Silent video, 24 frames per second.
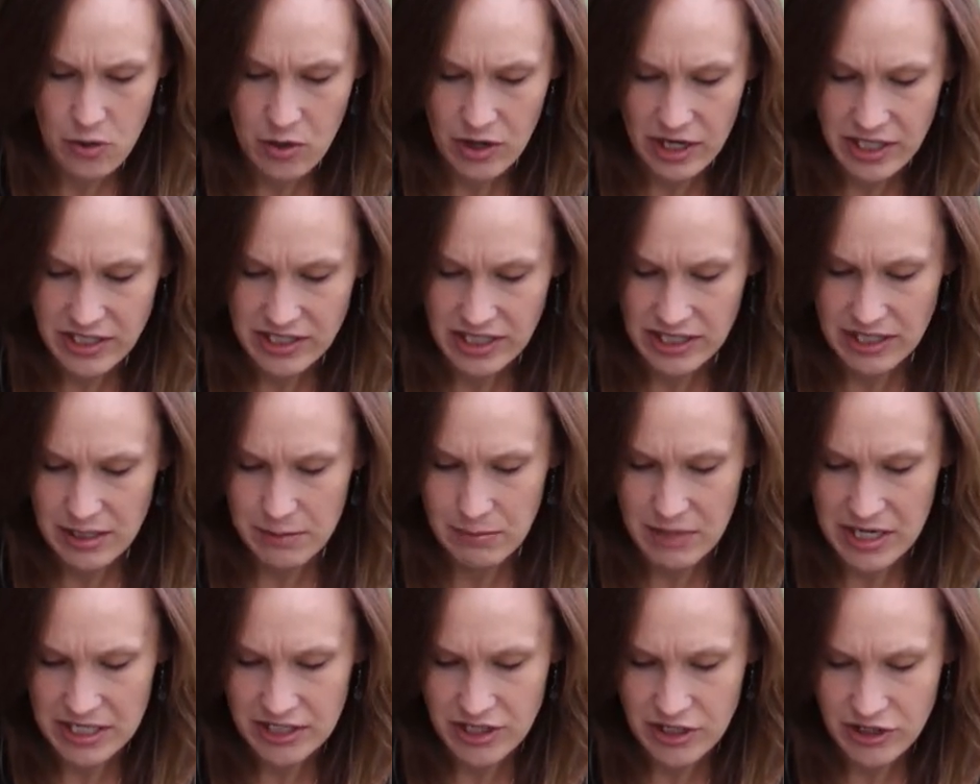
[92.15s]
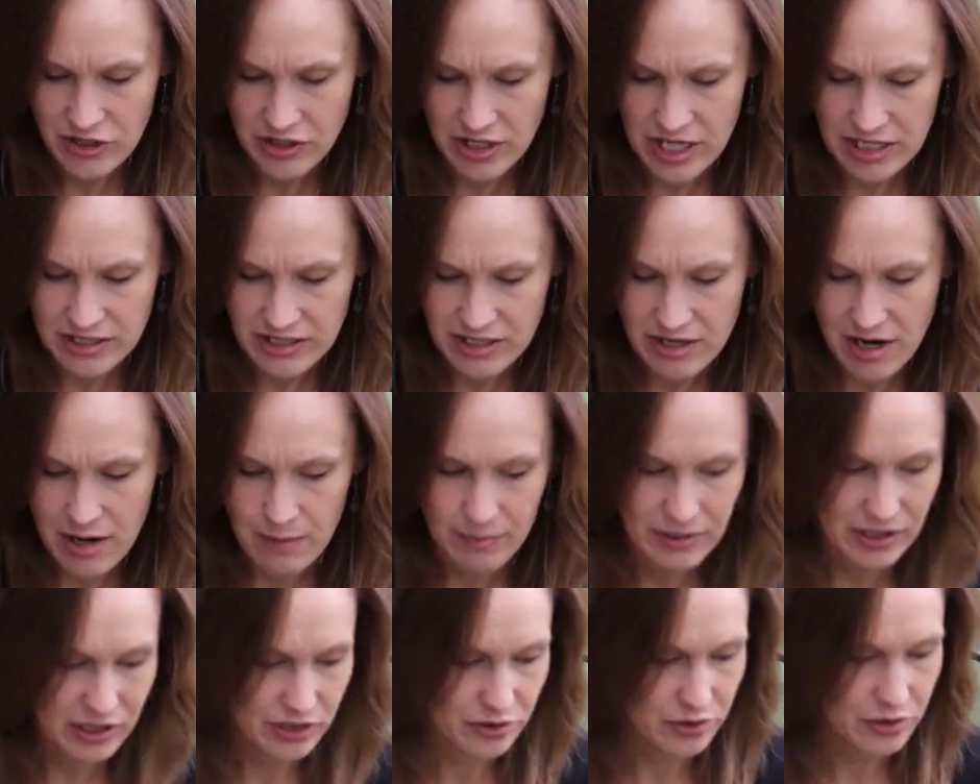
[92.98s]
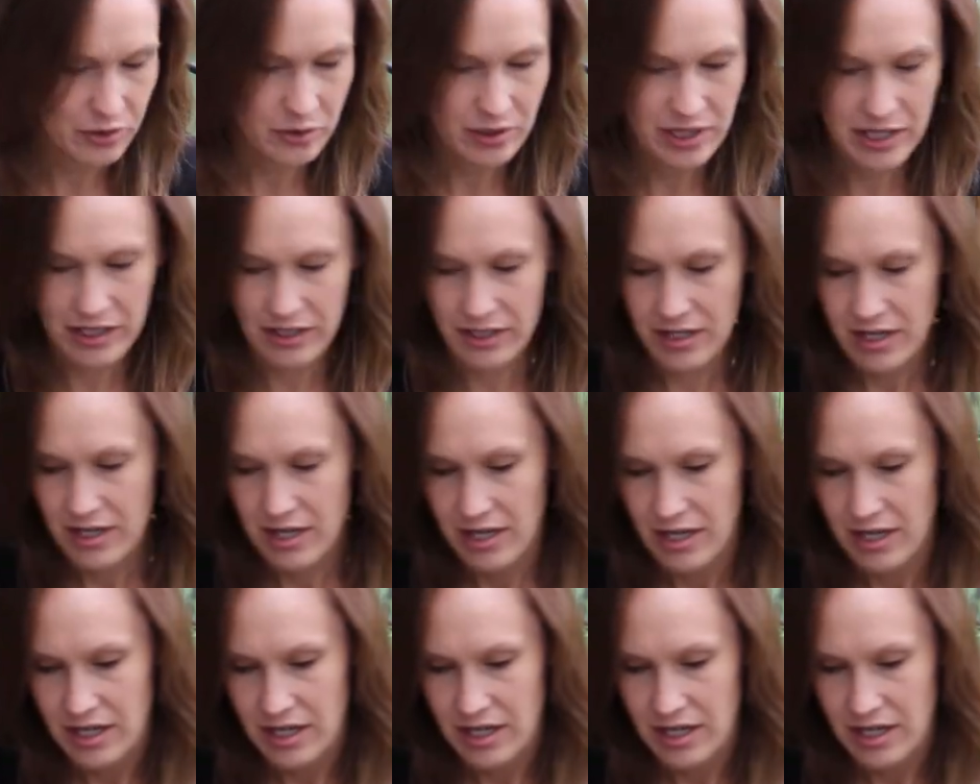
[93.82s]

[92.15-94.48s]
coins and the message that's coming through here.